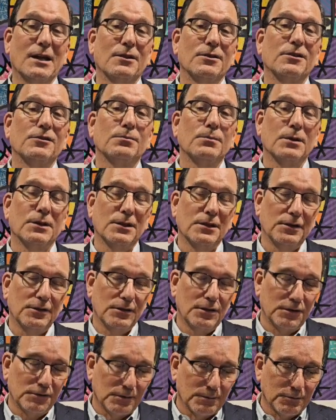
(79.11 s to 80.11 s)
Now, this
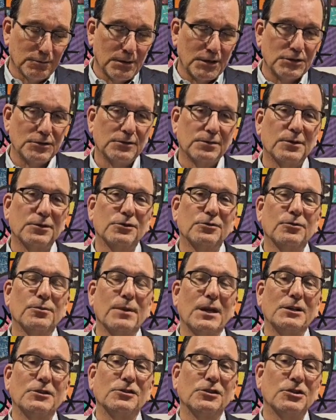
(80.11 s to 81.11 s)
information is supposed to
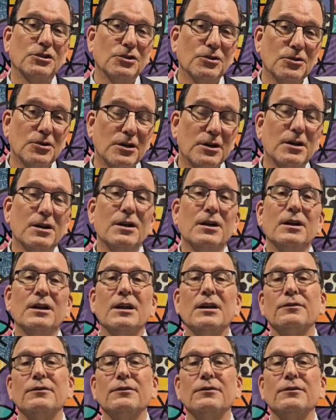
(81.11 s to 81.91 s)
remain secure.